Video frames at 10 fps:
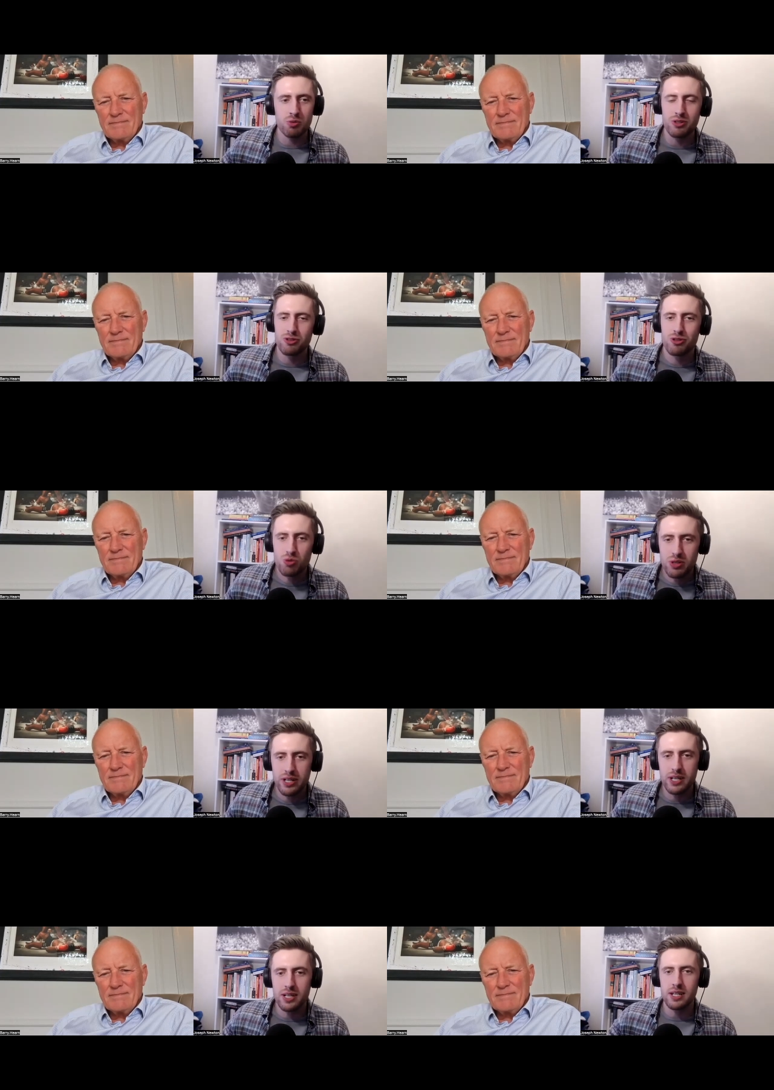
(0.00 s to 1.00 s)
Speaker 1: with
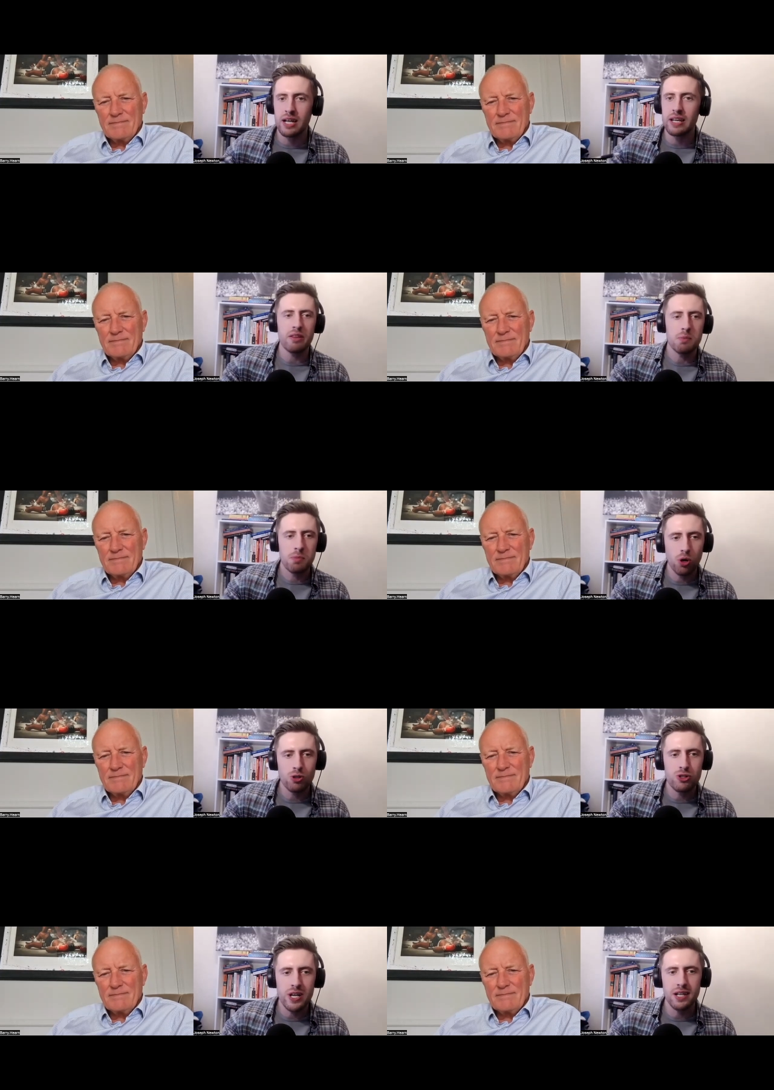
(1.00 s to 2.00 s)
snooker and other
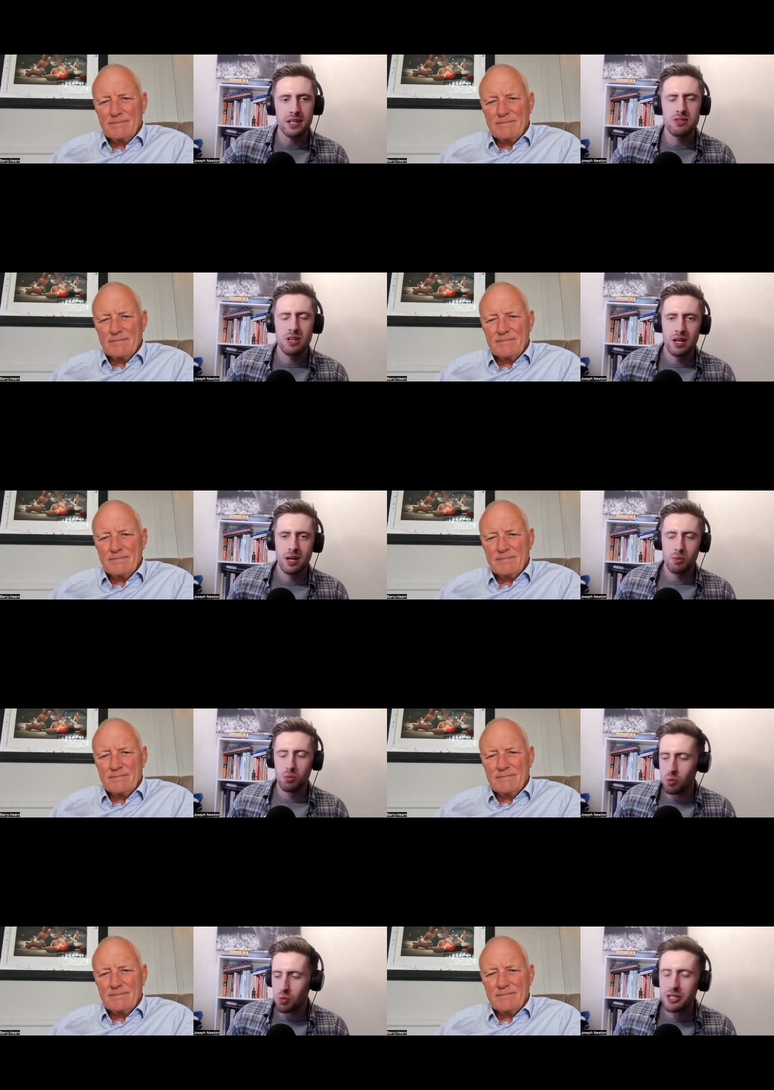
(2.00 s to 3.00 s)
projects.
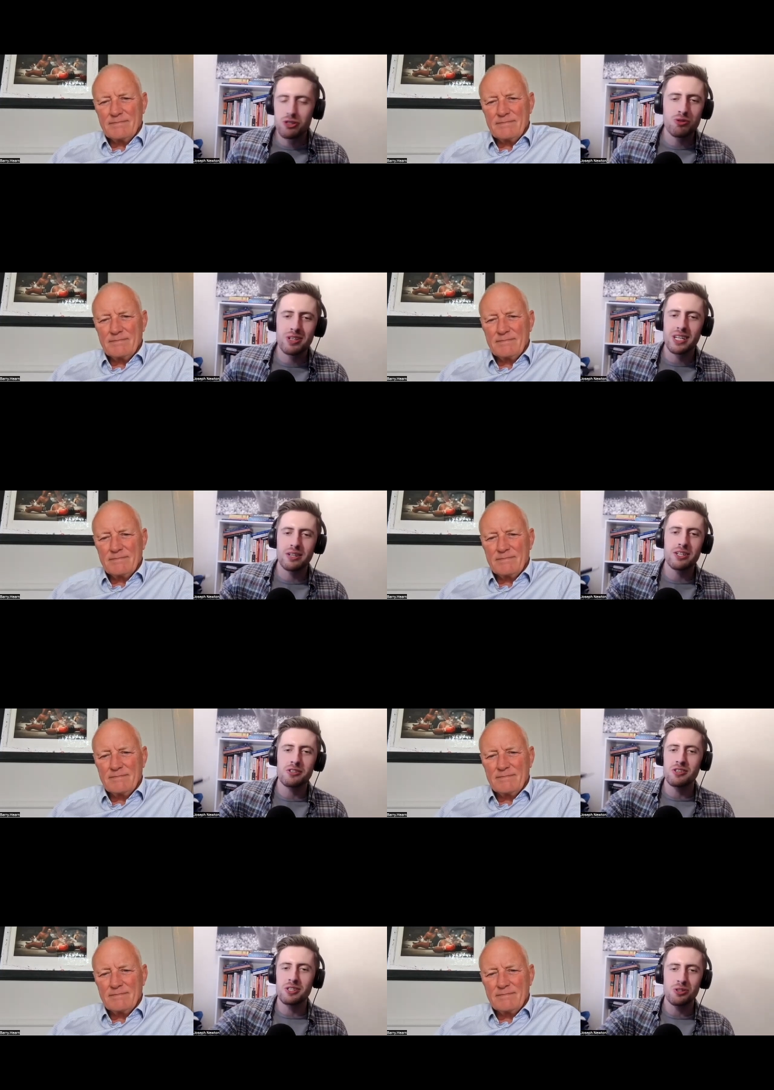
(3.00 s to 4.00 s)
Why do you think it
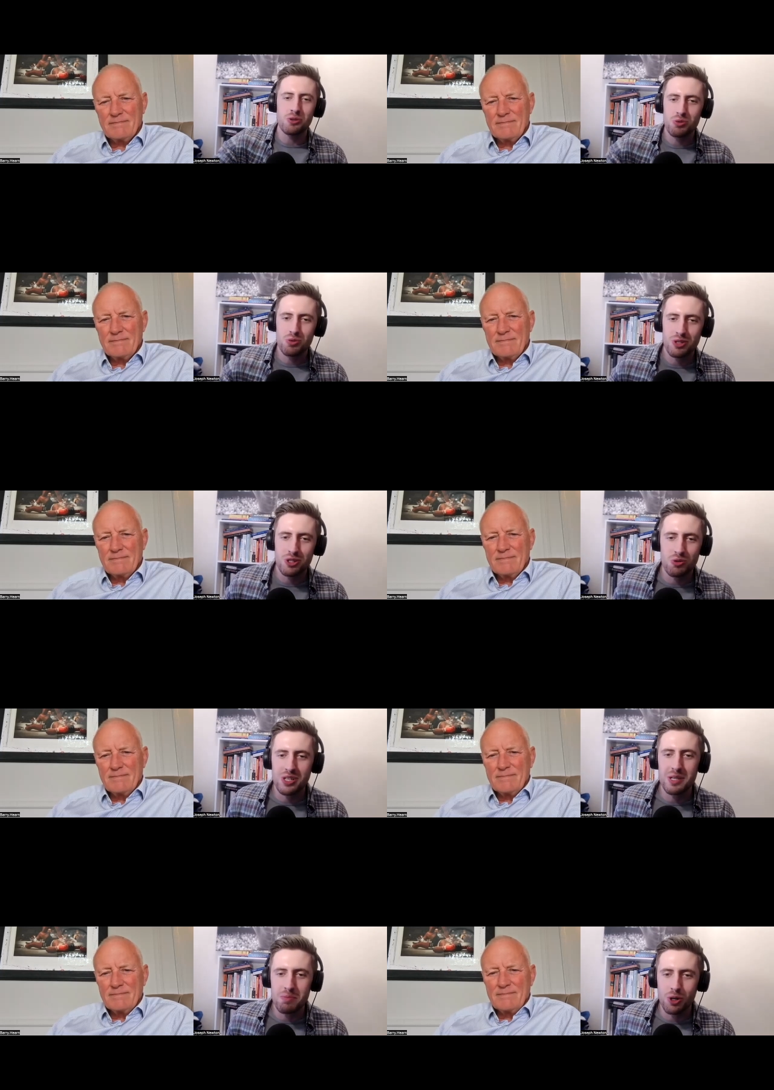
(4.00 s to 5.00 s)
is that you you
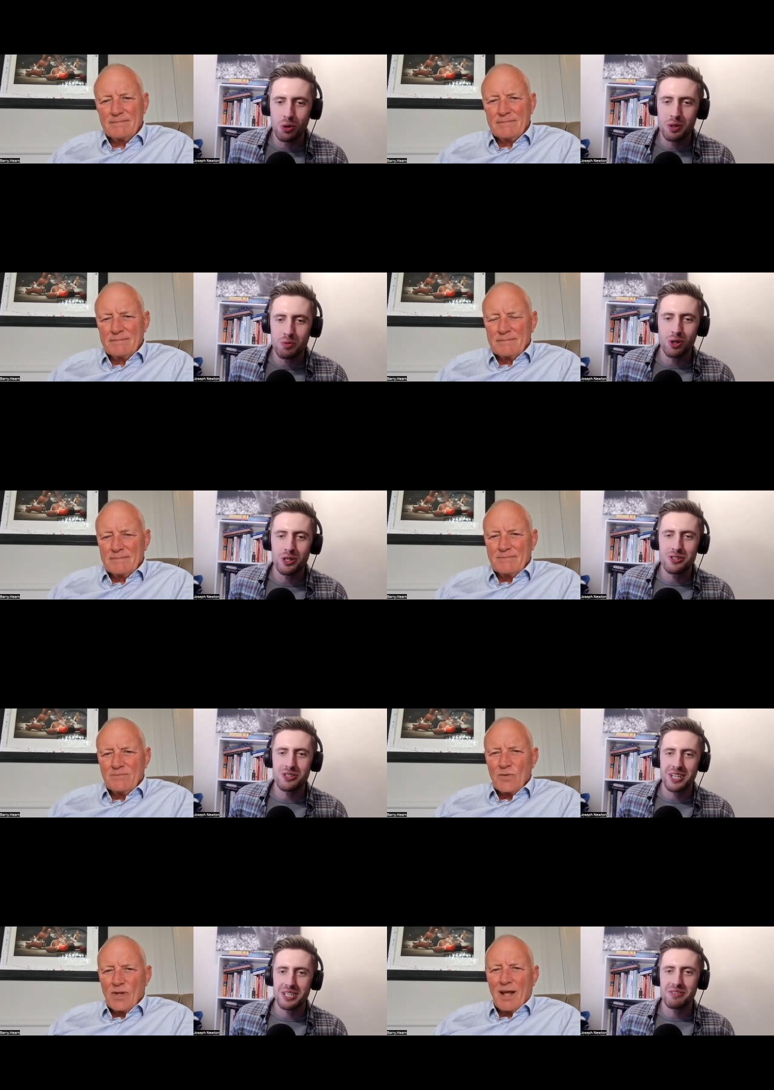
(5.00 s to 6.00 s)
keep going? What
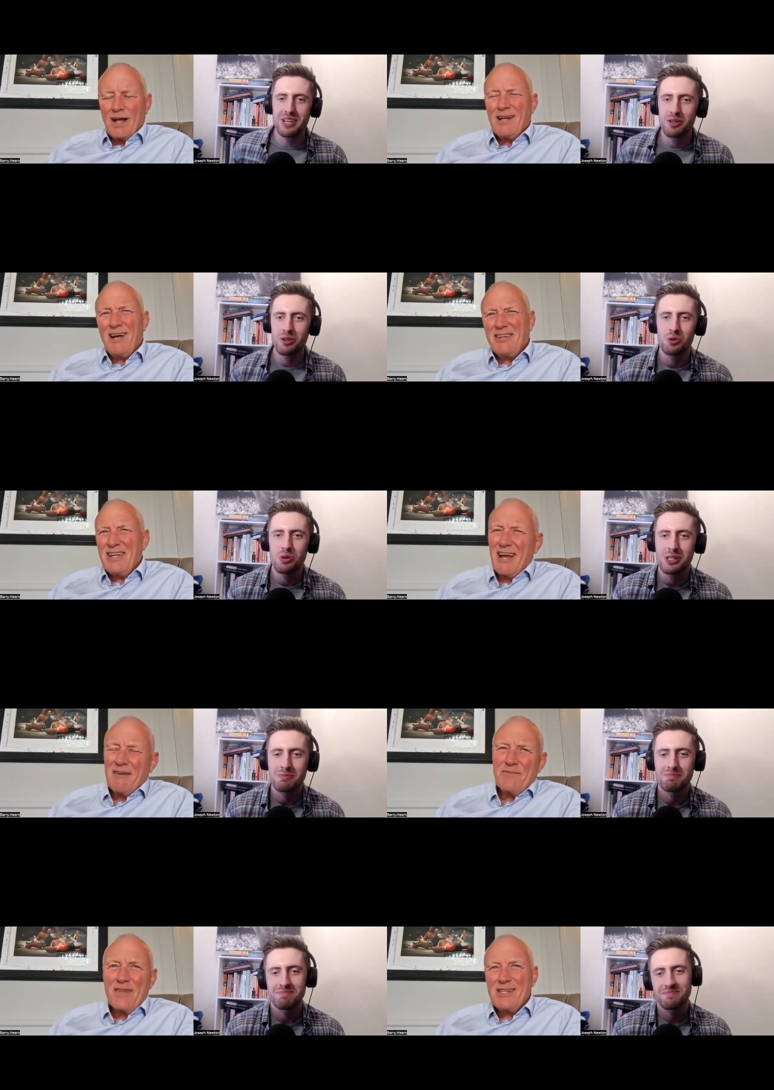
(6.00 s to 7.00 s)
Speaker 2: is kind of Ballerina?
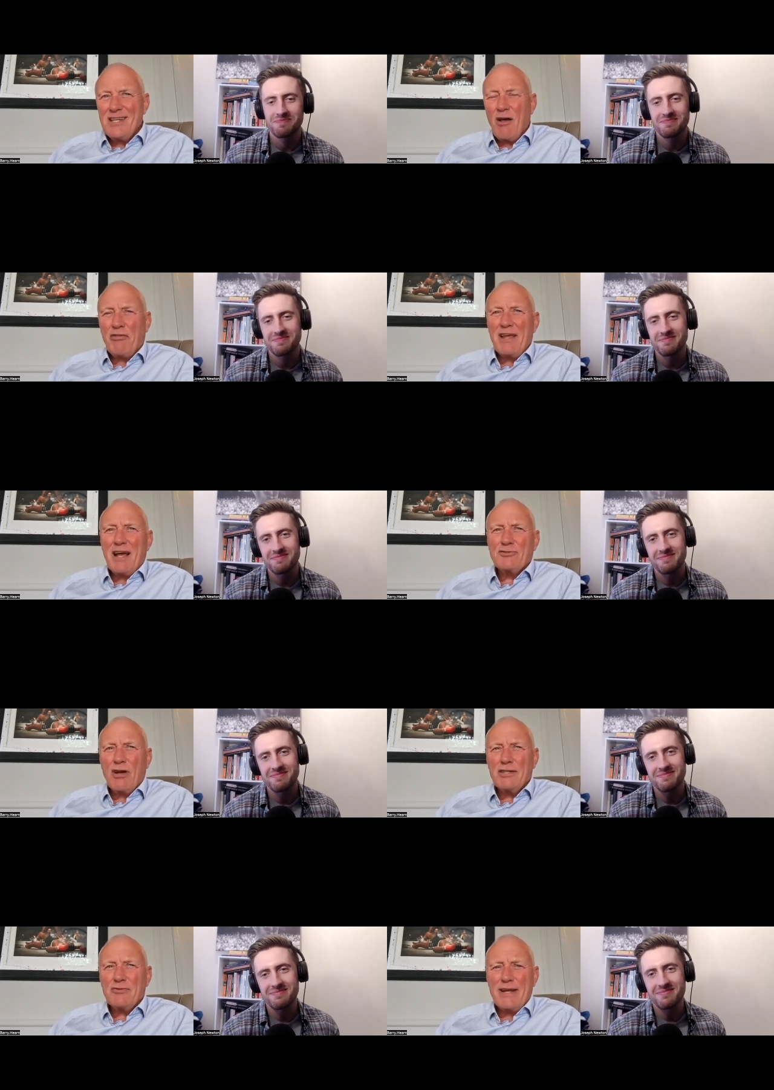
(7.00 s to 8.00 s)
Do you know? I think I've
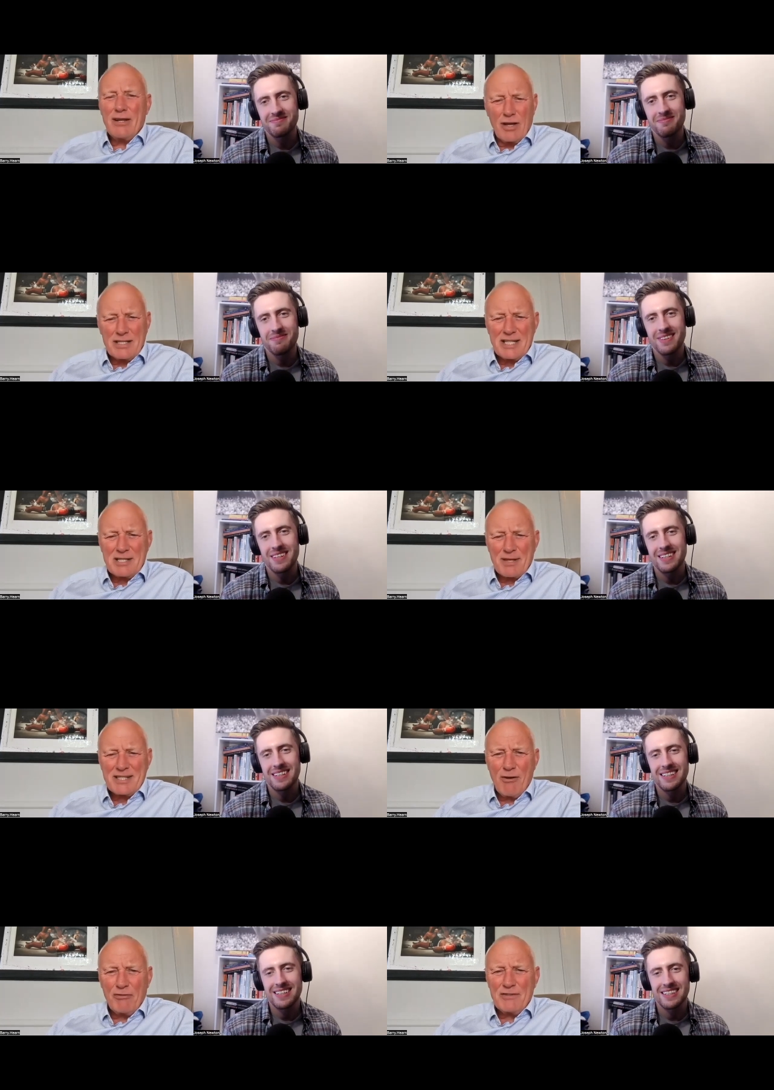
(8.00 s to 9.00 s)
tried to analyse this
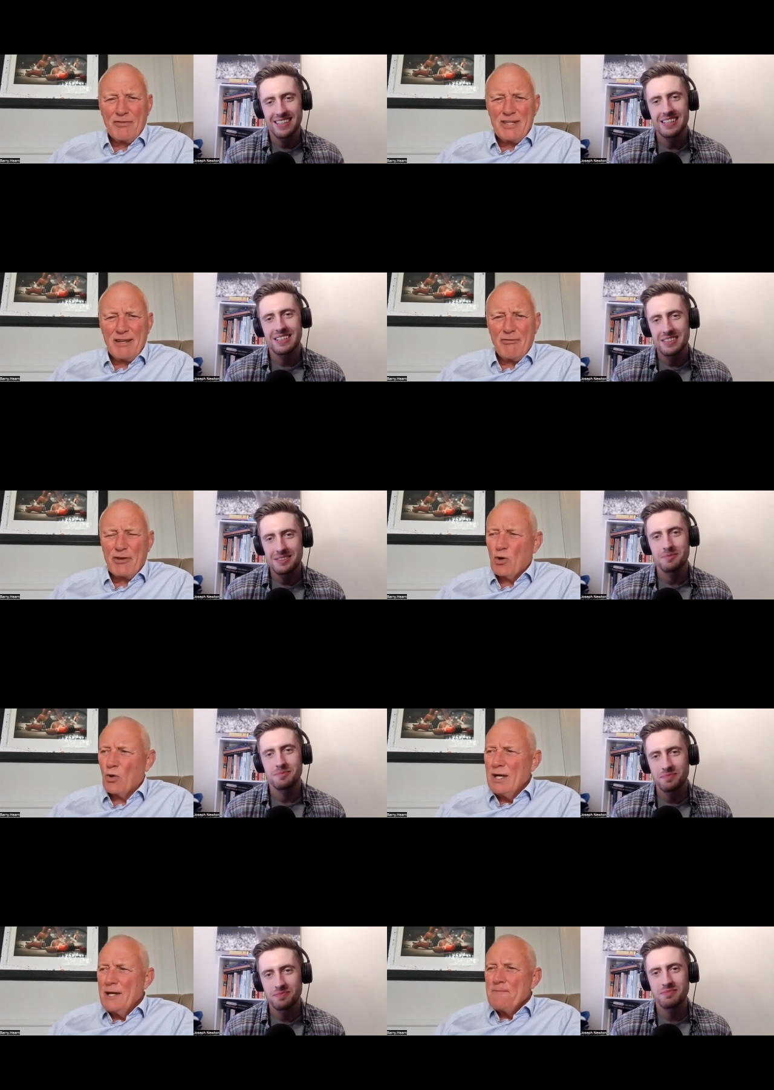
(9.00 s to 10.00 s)
myself. It's very
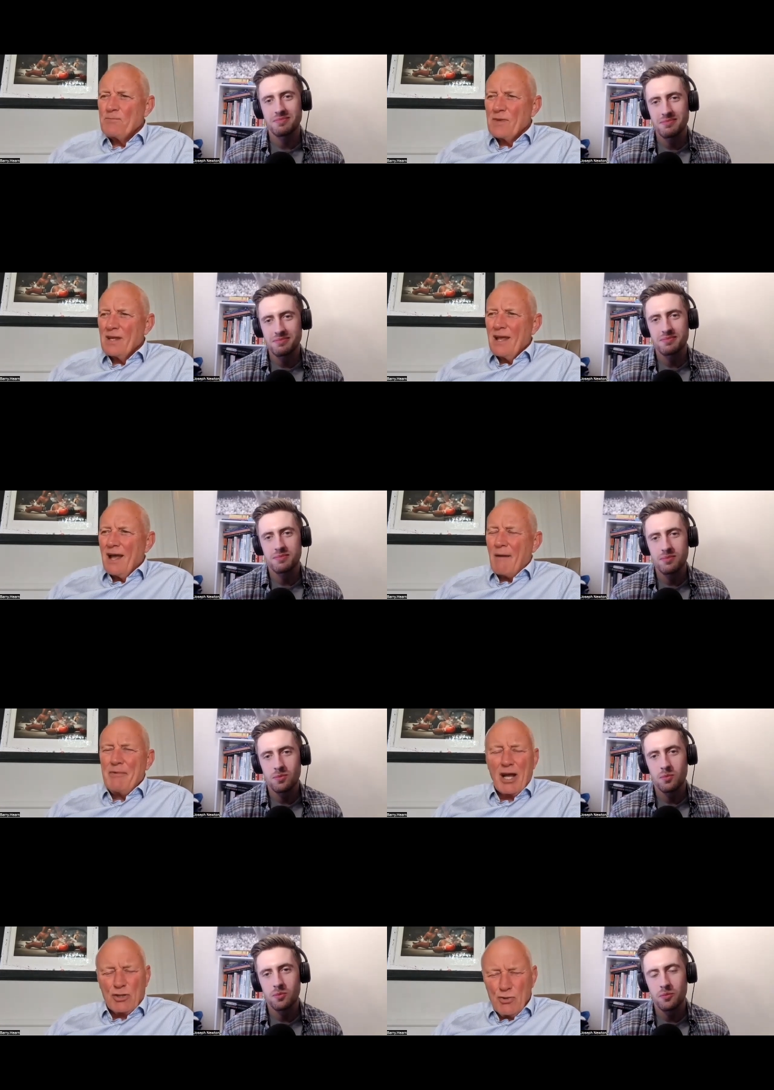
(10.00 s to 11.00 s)
difficult. I
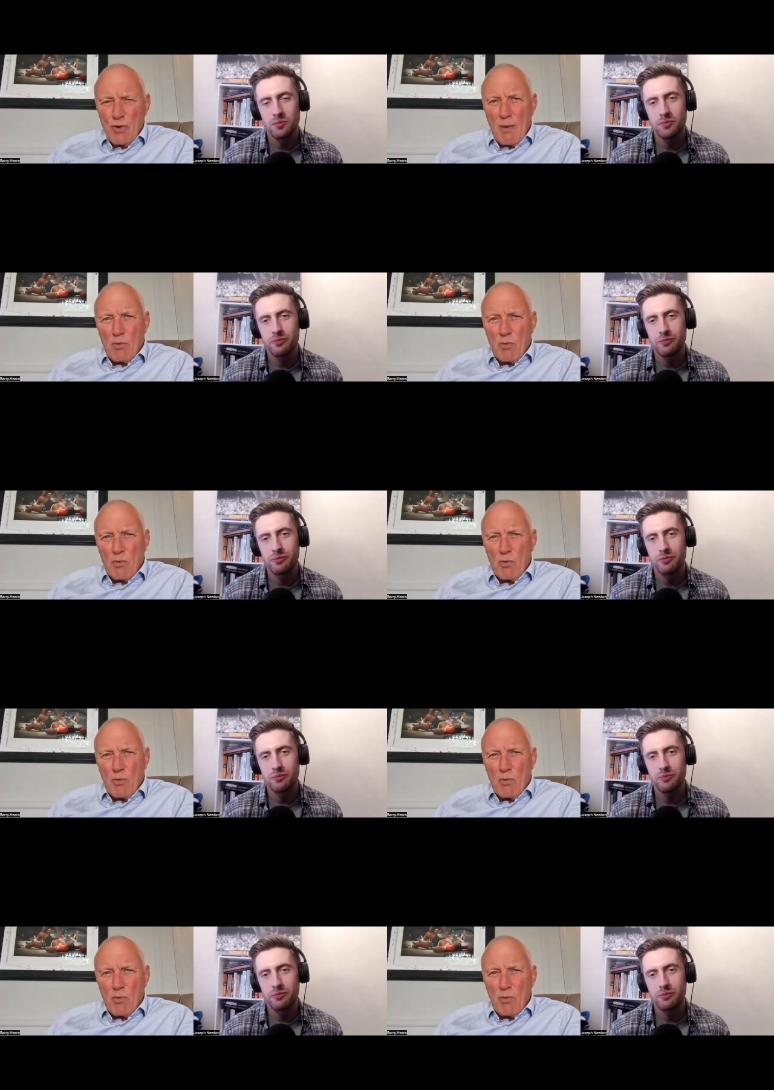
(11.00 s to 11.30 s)
mean, I grew up